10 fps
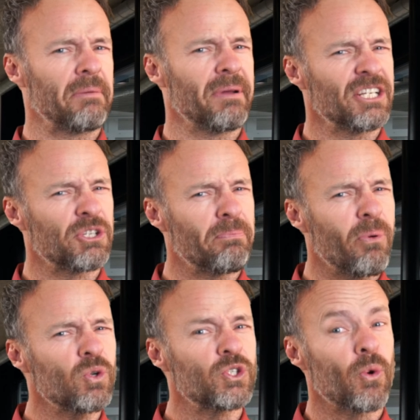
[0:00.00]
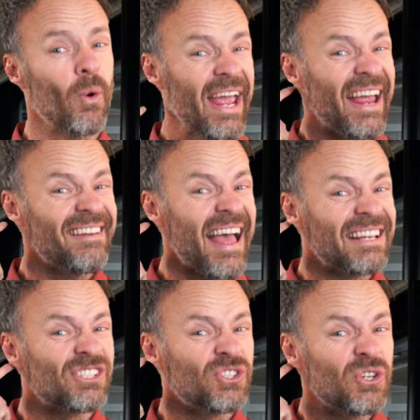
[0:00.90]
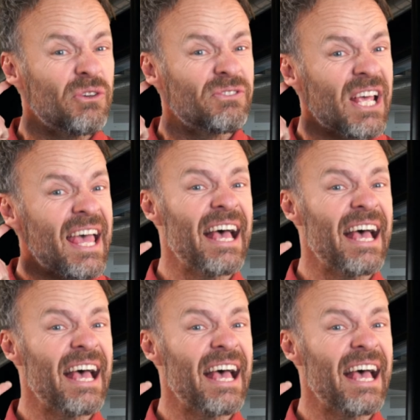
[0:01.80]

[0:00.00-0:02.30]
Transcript: but it supports your head and serves